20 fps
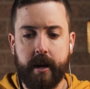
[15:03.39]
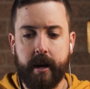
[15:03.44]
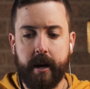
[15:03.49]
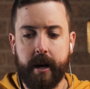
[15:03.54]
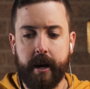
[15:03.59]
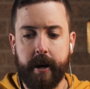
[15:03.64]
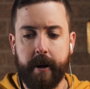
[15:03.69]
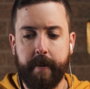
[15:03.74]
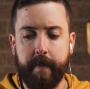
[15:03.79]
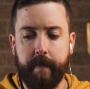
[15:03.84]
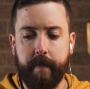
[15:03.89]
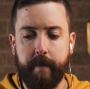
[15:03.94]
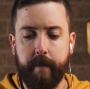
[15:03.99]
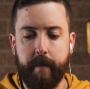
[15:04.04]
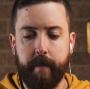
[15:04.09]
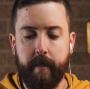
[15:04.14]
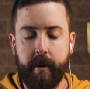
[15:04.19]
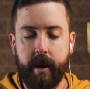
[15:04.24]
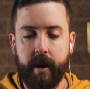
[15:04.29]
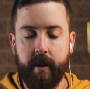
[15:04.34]
you
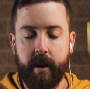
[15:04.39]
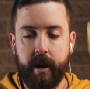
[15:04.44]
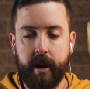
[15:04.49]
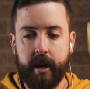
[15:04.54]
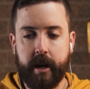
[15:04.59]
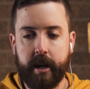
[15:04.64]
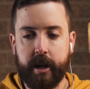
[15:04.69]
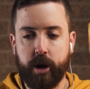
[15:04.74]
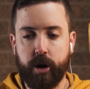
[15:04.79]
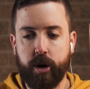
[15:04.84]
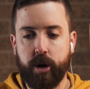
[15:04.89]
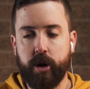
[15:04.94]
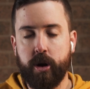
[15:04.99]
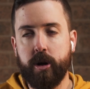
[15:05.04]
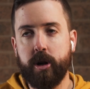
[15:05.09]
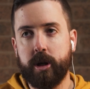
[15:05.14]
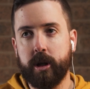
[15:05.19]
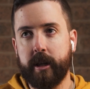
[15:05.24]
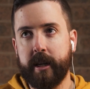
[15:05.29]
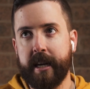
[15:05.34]

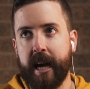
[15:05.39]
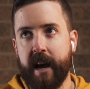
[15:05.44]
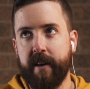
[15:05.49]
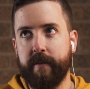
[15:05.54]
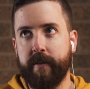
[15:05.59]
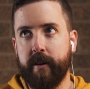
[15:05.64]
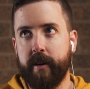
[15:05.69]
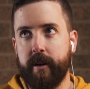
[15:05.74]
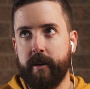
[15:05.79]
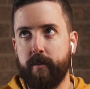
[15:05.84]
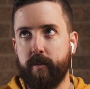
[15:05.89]
usually have,